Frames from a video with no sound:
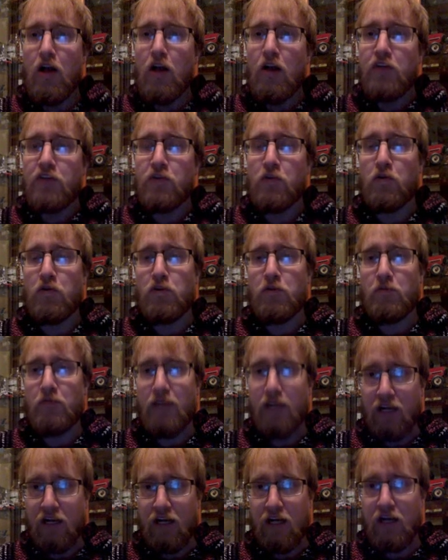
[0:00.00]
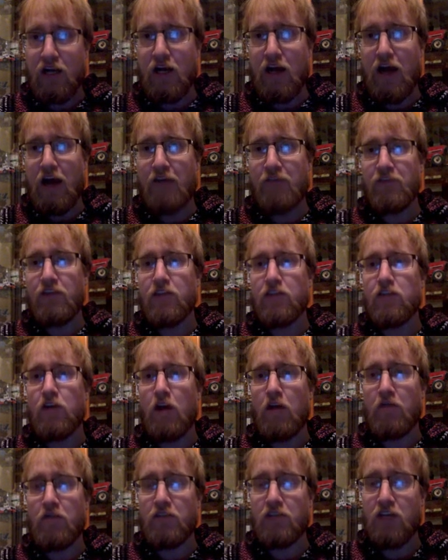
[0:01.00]
social media, having these
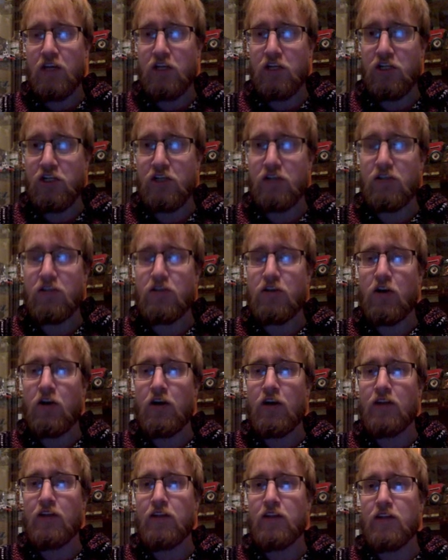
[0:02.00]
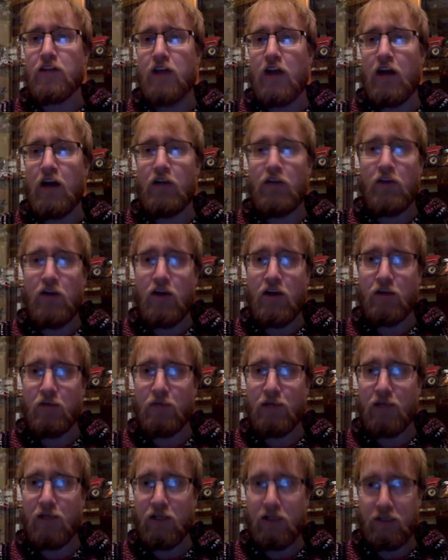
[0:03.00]
conversations, starting this dialogue
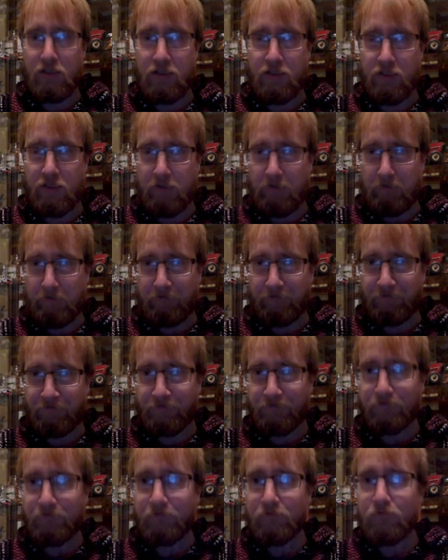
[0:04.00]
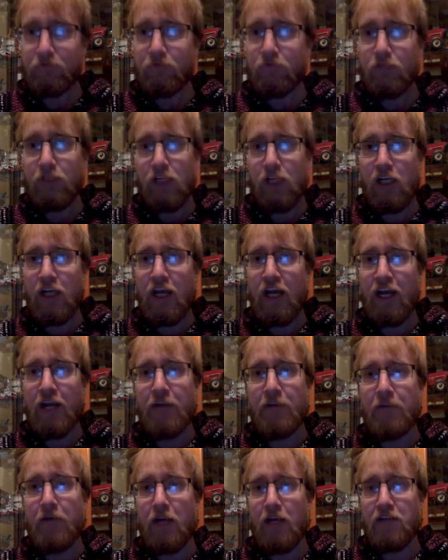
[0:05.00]
because
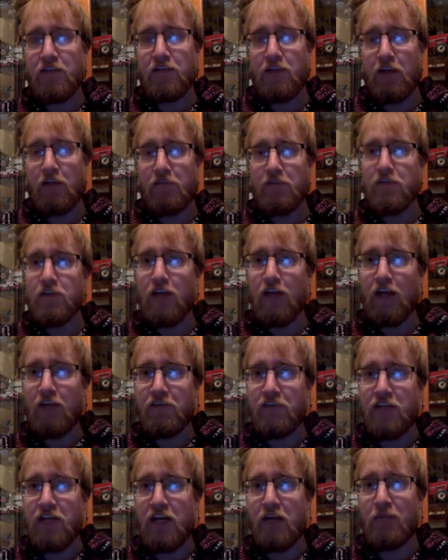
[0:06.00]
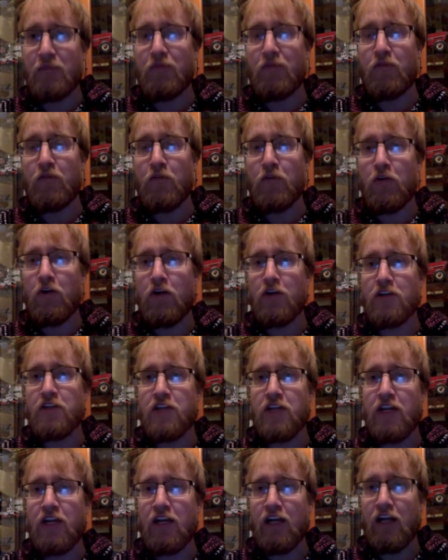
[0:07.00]
Again, I, have said it before, I'll
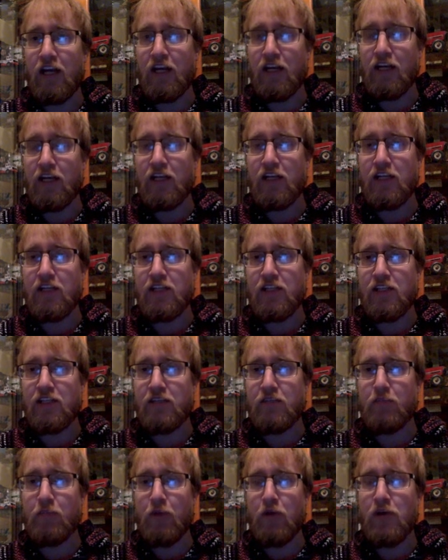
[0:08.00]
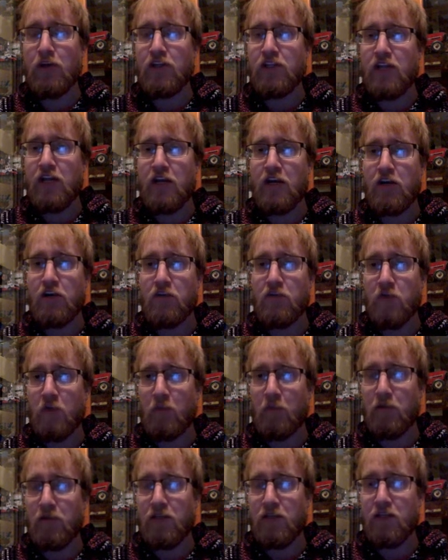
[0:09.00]
say it again. He's Bernie Sanders
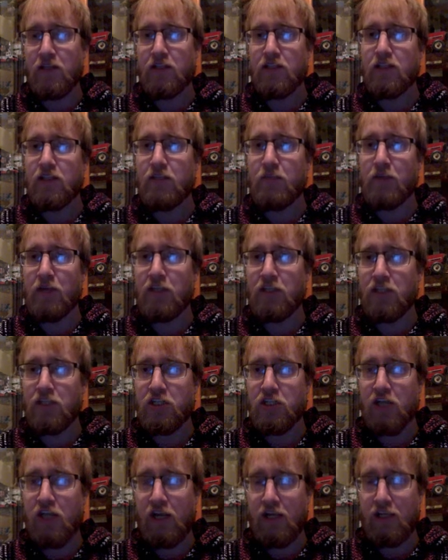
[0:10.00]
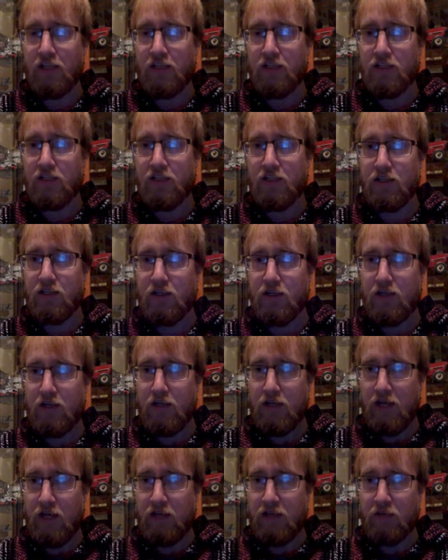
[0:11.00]
represents the best chance,
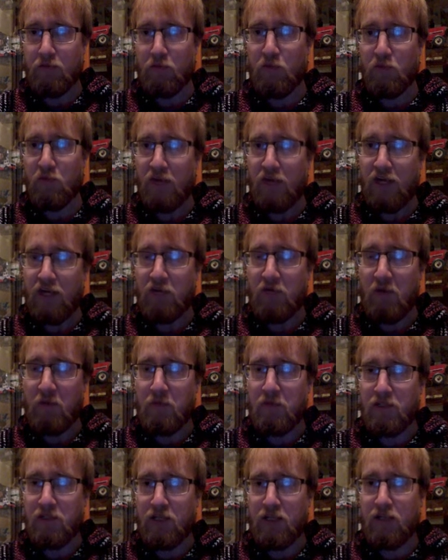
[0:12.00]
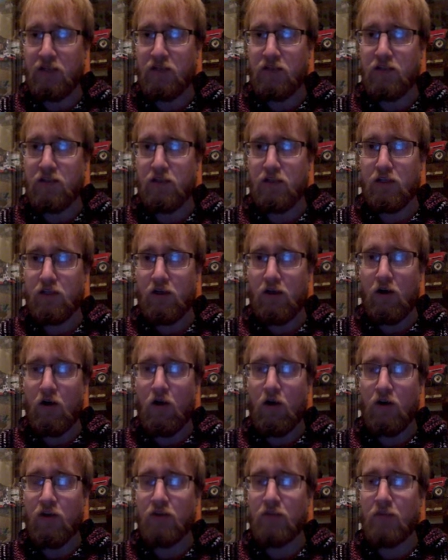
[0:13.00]
and the movement he represents
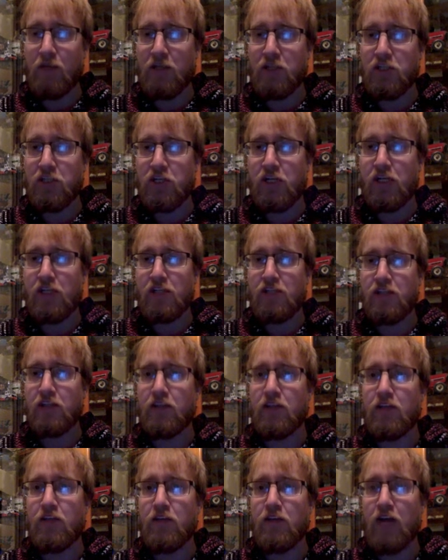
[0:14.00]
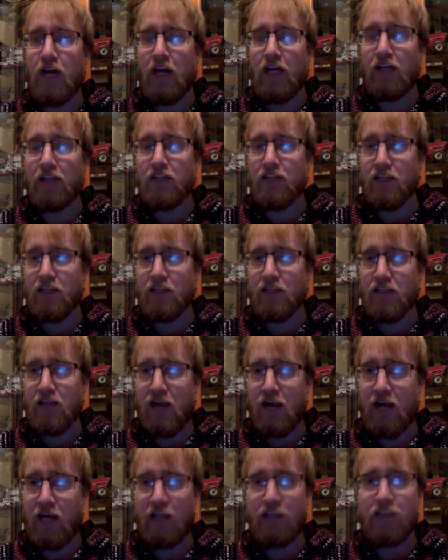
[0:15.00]
are the best chance that the United States
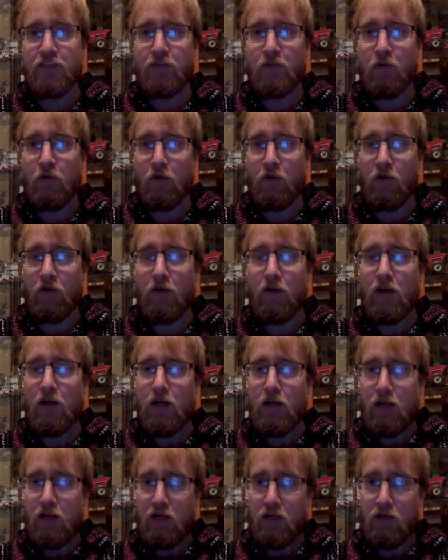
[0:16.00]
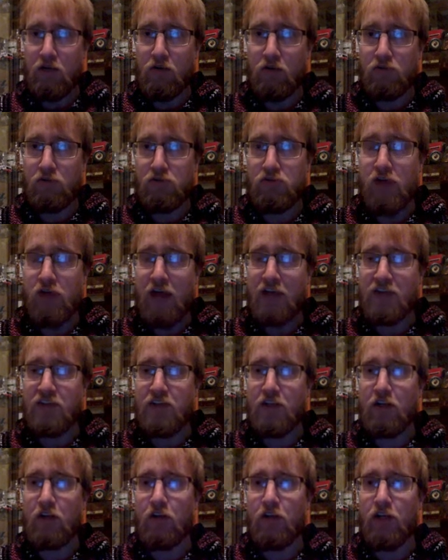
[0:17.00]
has for, you know,
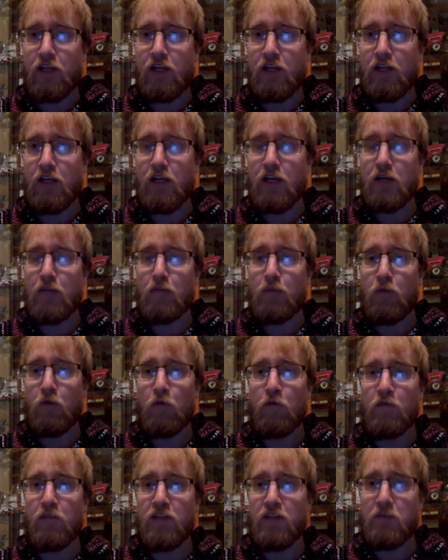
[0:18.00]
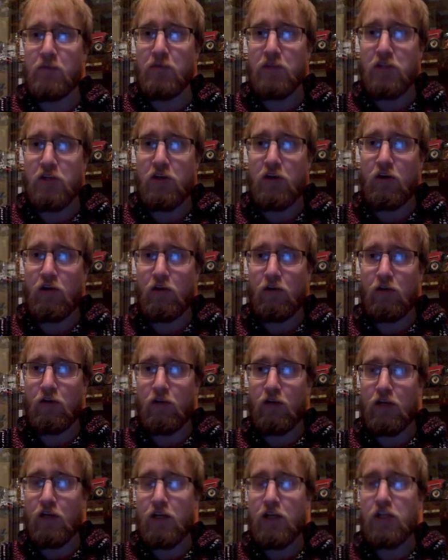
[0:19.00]
drastically improving the material
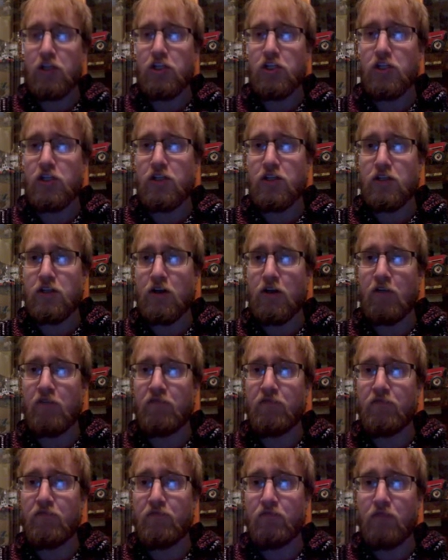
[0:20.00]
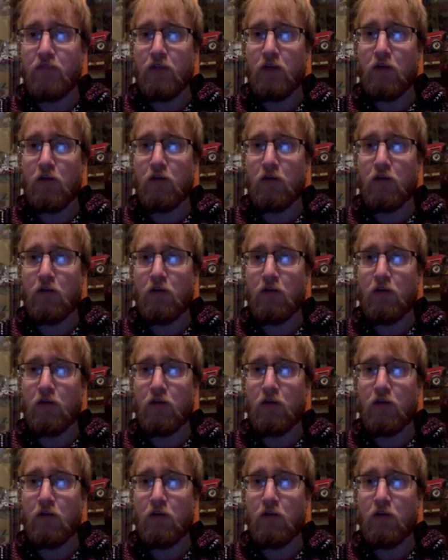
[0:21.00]
conditions of you know